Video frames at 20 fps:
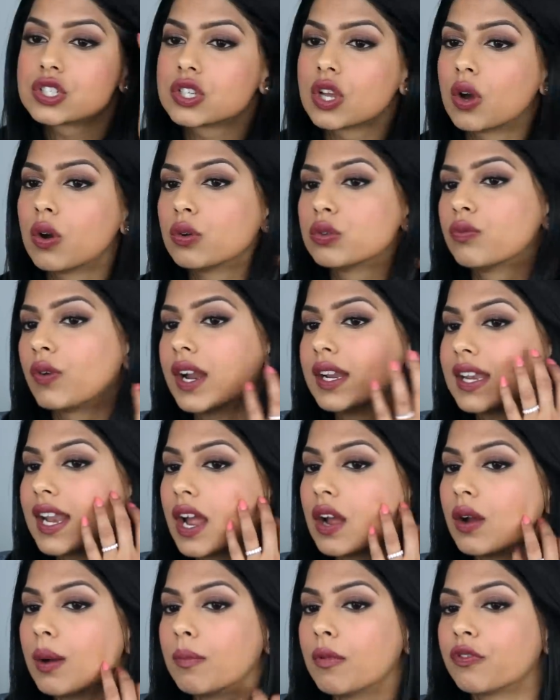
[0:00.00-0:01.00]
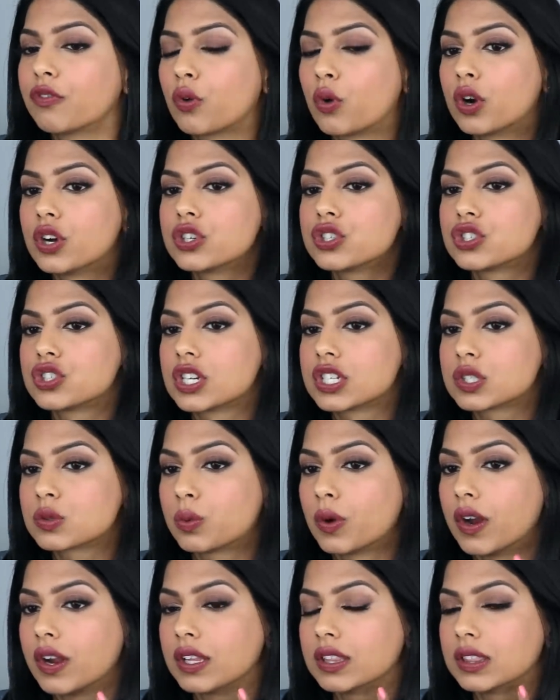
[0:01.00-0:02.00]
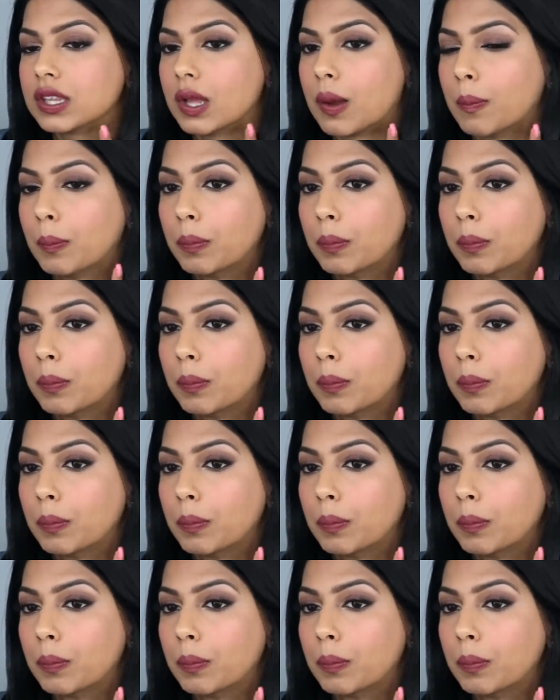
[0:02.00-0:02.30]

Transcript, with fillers: So right now, I'm, of course, just wearing this.